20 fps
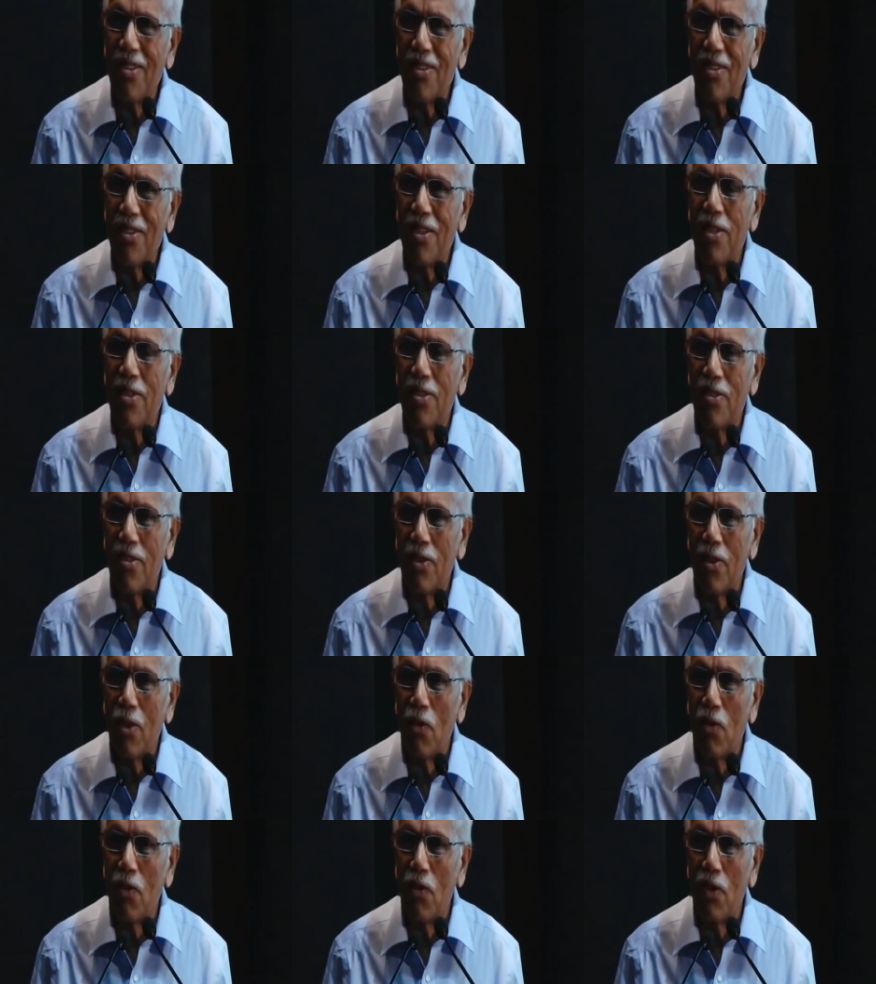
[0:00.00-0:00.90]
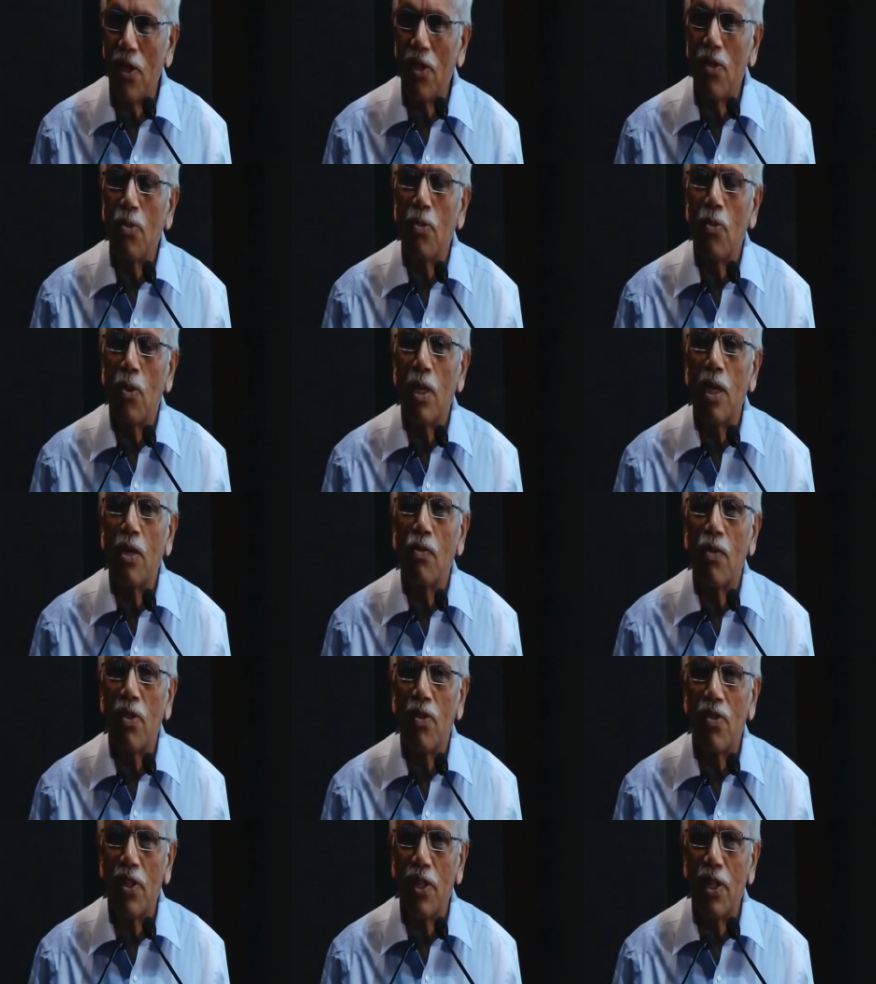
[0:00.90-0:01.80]
sisters of this
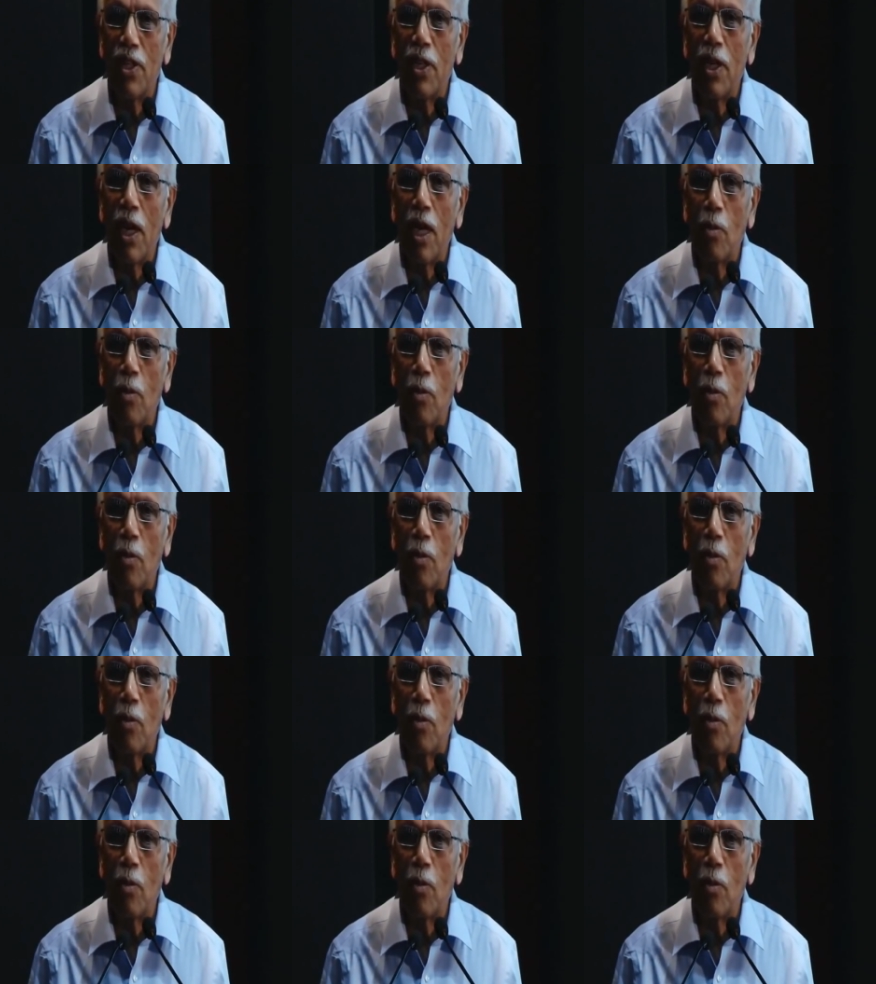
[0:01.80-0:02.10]
wonderful city,